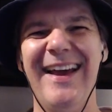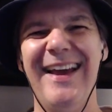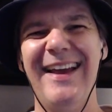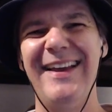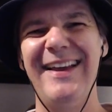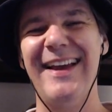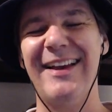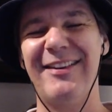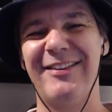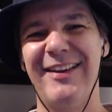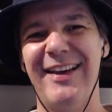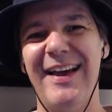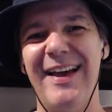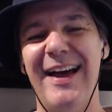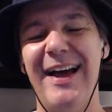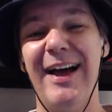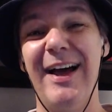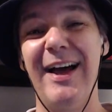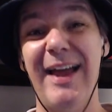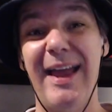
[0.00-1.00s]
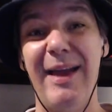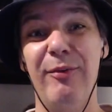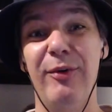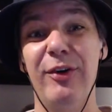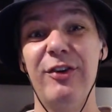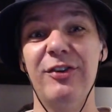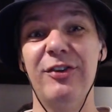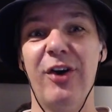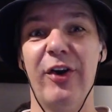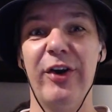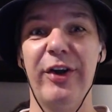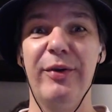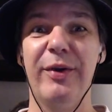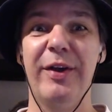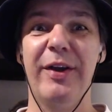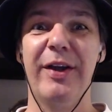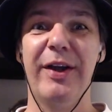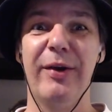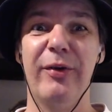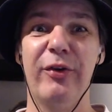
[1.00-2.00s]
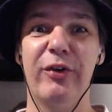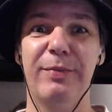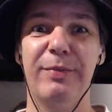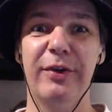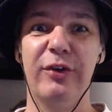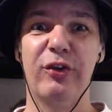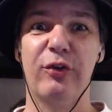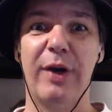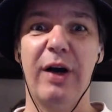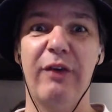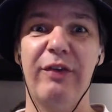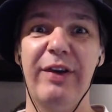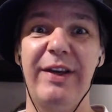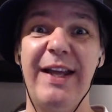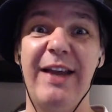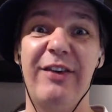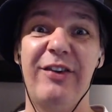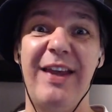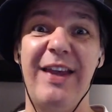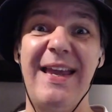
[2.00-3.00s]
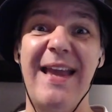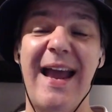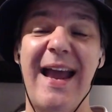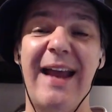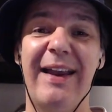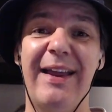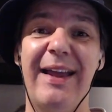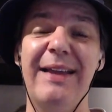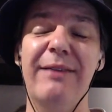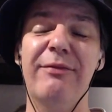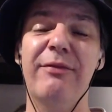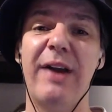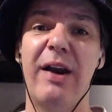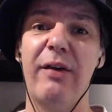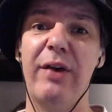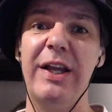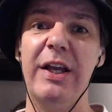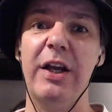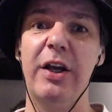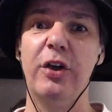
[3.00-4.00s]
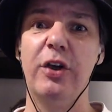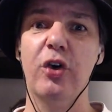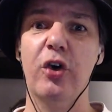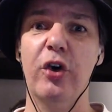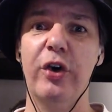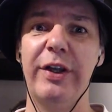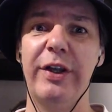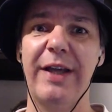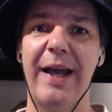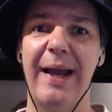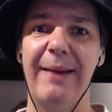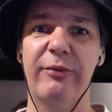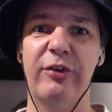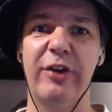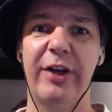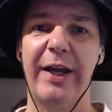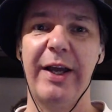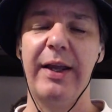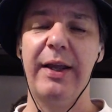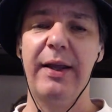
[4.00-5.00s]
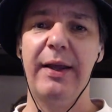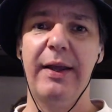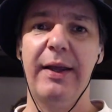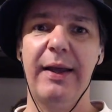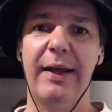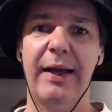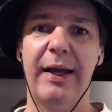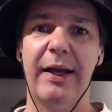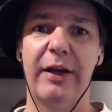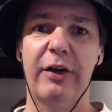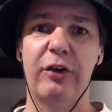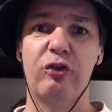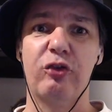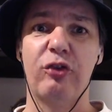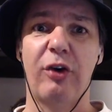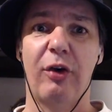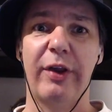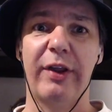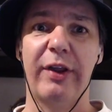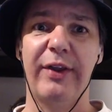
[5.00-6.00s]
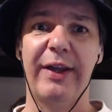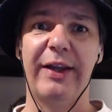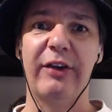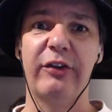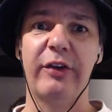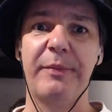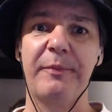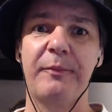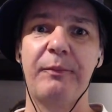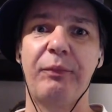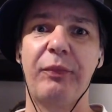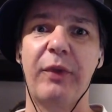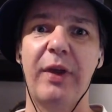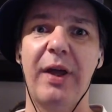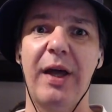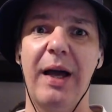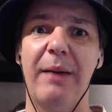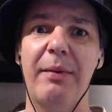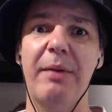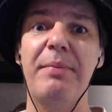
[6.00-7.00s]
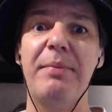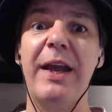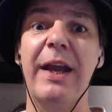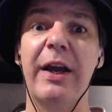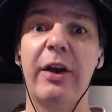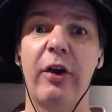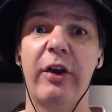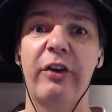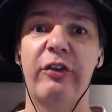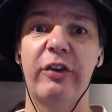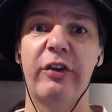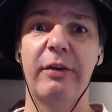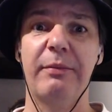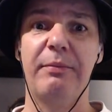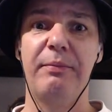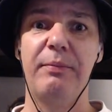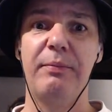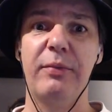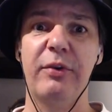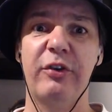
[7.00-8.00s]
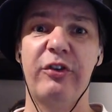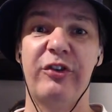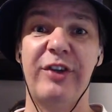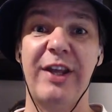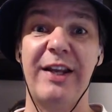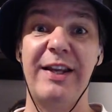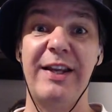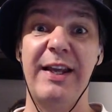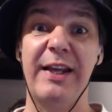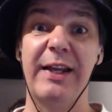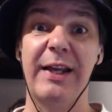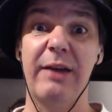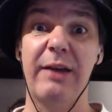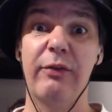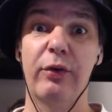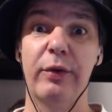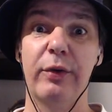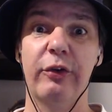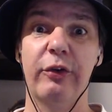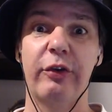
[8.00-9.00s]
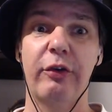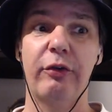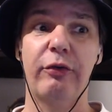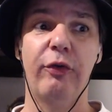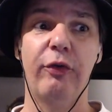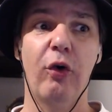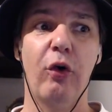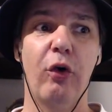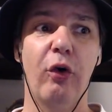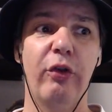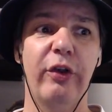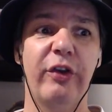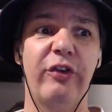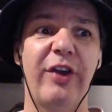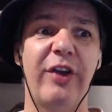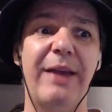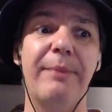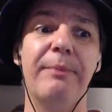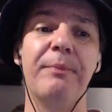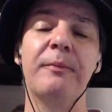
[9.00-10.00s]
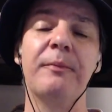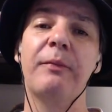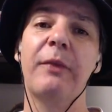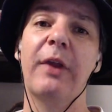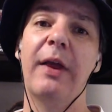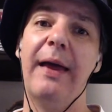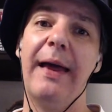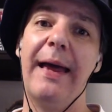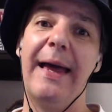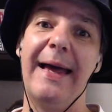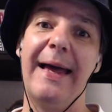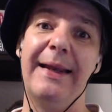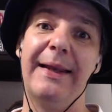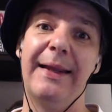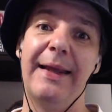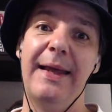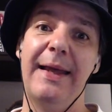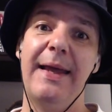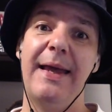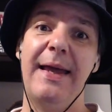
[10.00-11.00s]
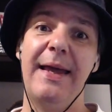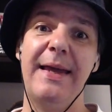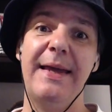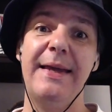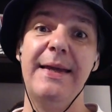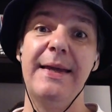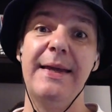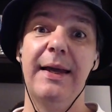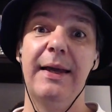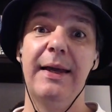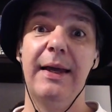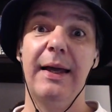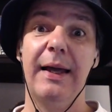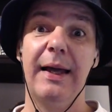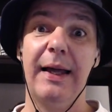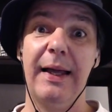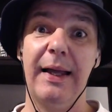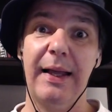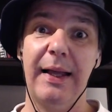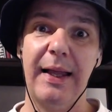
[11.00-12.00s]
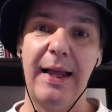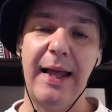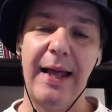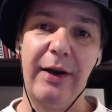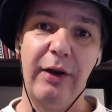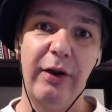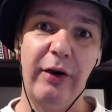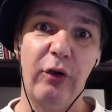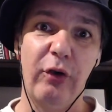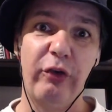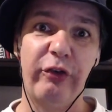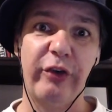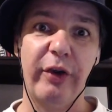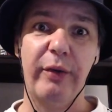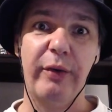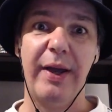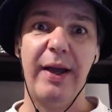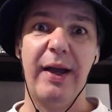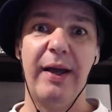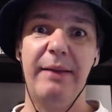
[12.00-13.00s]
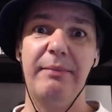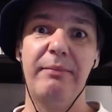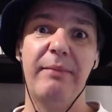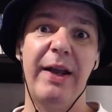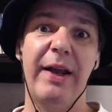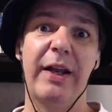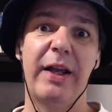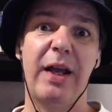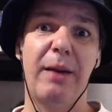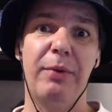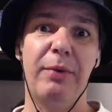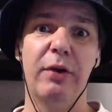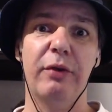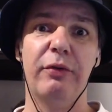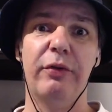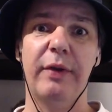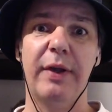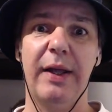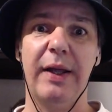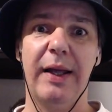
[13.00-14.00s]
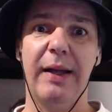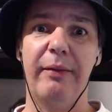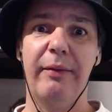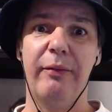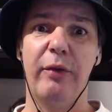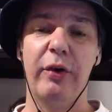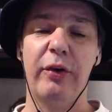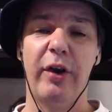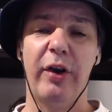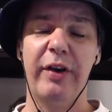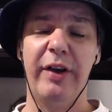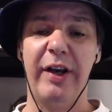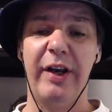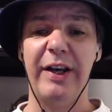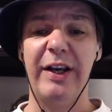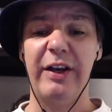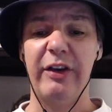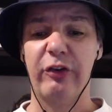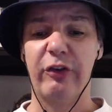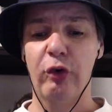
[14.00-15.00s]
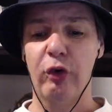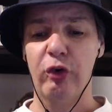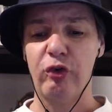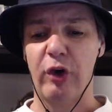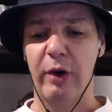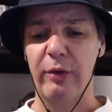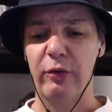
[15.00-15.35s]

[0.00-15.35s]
Yes, it was Nonu who was the Blue 12, and yes, he had a very good game today, controlling things, being a nice steadying influence for the team. And he and also made a couple of not only did he score a try,